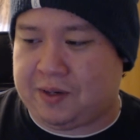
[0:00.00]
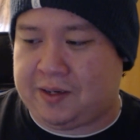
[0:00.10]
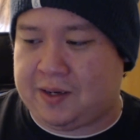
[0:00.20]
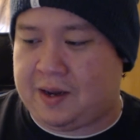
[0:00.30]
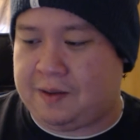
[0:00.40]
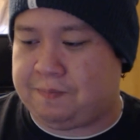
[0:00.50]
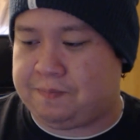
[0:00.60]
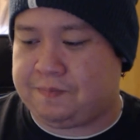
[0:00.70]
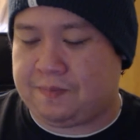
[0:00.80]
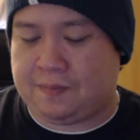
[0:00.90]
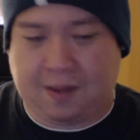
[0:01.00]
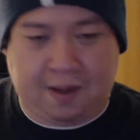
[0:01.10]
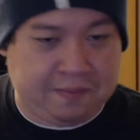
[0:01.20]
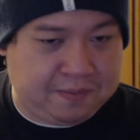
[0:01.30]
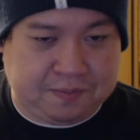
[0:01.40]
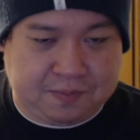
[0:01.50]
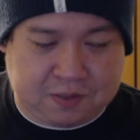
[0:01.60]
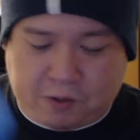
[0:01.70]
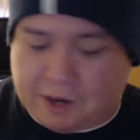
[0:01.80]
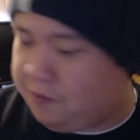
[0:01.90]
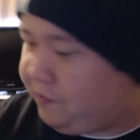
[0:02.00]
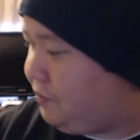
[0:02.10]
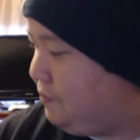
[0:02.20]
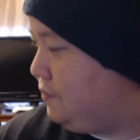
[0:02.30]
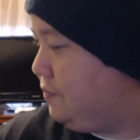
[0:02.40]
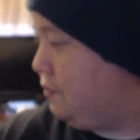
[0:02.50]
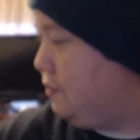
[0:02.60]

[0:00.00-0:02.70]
but it's a great movie.